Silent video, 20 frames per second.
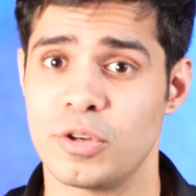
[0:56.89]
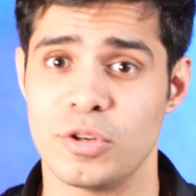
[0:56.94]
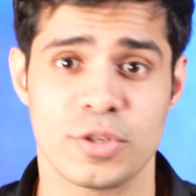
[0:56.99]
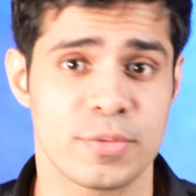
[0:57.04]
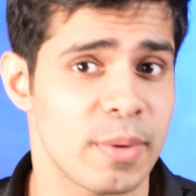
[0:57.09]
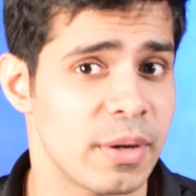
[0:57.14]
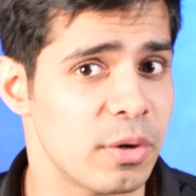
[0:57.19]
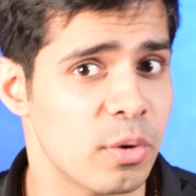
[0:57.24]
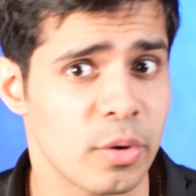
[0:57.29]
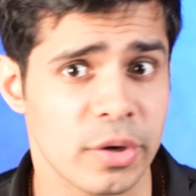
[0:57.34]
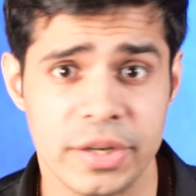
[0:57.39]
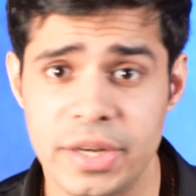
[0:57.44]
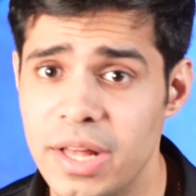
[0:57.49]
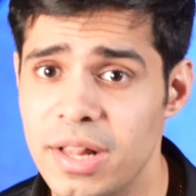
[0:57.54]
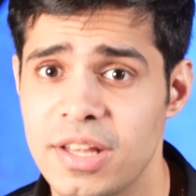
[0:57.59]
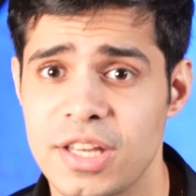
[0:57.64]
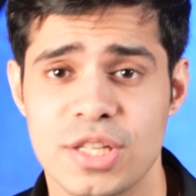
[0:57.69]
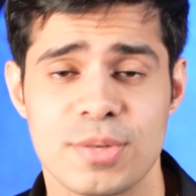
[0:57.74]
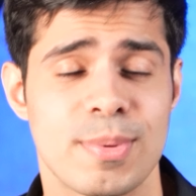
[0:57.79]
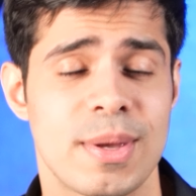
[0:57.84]
you spend
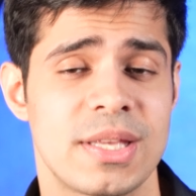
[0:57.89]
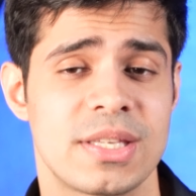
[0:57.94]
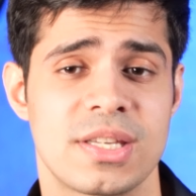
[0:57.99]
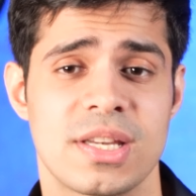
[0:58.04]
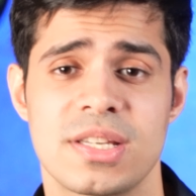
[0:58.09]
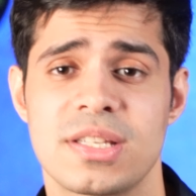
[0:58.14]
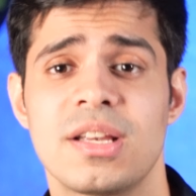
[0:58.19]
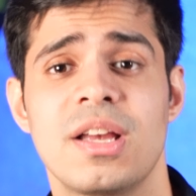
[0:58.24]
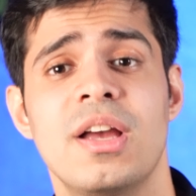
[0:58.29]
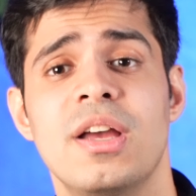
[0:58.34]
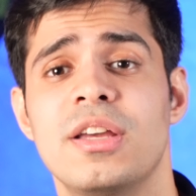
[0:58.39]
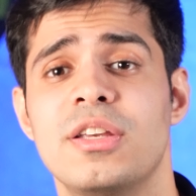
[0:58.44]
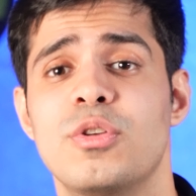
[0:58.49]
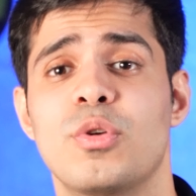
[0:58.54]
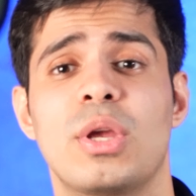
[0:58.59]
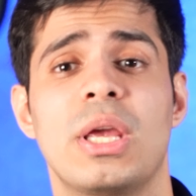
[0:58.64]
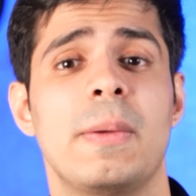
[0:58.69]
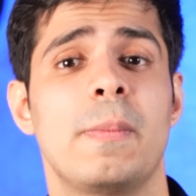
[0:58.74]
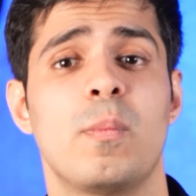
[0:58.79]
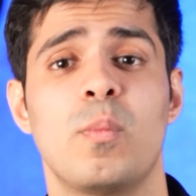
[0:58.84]
hotel expenses,
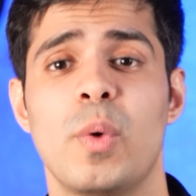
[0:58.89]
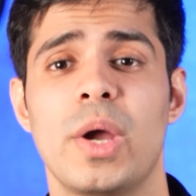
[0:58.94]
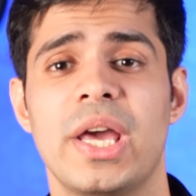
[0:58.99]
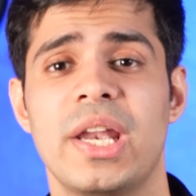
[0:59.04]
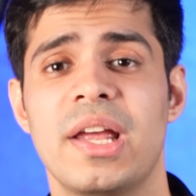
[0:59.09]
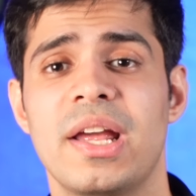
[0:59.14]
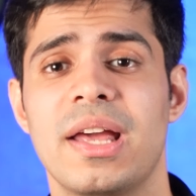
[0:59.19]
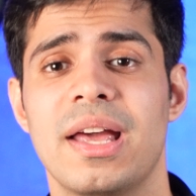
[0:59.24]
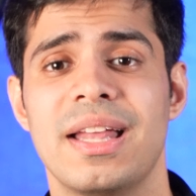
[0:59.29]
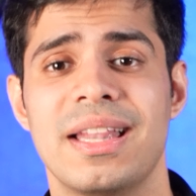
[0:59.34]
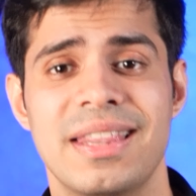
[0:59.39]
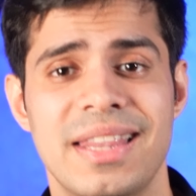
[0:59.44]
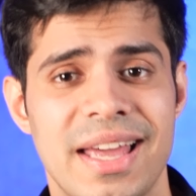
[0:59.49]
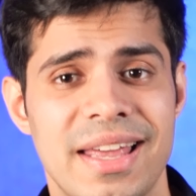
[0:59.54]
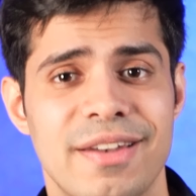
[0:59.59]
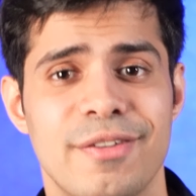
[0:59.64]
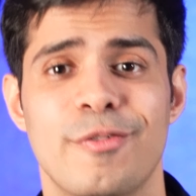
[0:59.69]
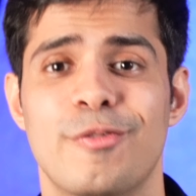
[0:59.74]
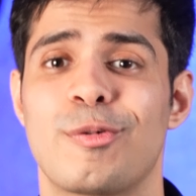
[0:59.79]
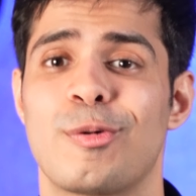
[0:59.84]
you keep waiting, and
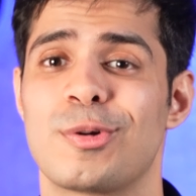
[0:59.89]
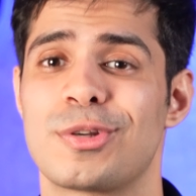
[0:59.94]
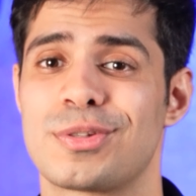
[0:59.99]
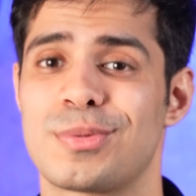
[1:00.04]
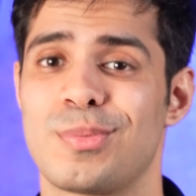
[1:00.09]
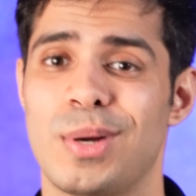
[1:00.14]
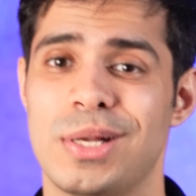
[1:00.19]
then of course